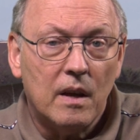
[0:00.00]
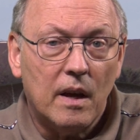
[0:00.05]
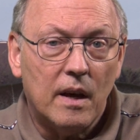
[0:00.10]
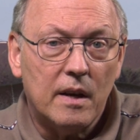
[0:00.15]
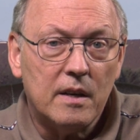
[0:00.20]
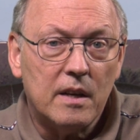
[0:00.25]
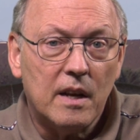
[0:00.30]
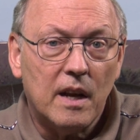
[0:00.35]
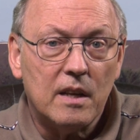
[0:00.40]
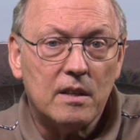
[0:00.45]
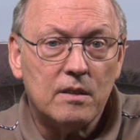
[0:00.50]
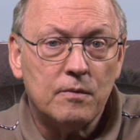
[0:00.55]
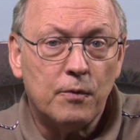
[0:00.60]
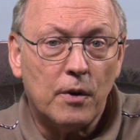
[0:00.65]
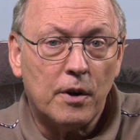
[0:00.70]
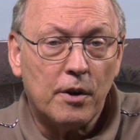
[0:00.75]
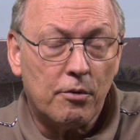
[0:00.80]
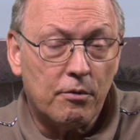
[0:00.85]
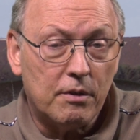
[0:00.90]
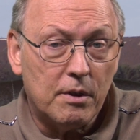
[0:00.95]
And it has
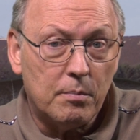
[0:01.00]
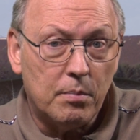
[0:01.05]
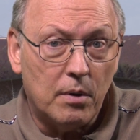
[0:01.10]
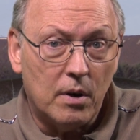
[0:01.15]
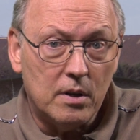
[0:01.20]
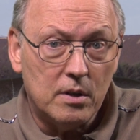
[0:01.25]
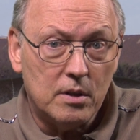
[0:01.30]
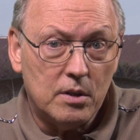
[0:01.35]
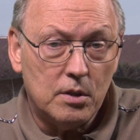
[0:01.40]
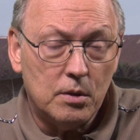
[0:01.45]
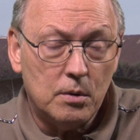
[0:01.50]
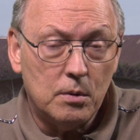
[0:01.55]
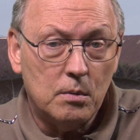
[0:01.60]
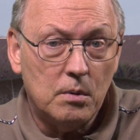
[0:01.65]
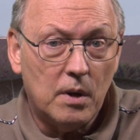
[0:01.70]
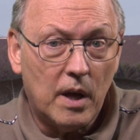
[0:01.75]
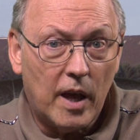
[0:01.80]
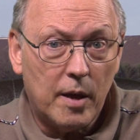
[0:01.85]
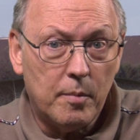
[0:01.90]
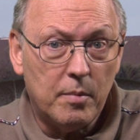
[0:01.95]

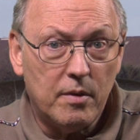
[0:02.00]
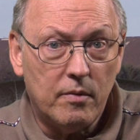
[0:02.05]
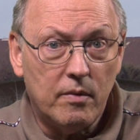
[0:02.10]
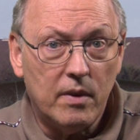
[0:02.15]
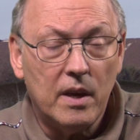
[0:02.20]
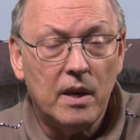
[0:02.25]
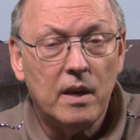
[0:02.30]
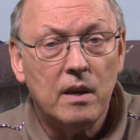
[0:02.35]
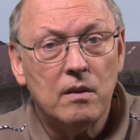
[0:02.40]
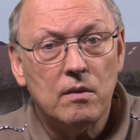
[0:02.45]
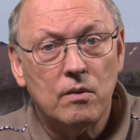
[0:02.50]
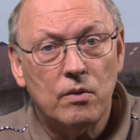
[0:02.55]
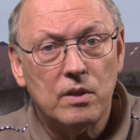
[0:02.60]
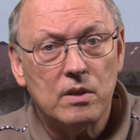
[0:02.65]
43.2 ABV.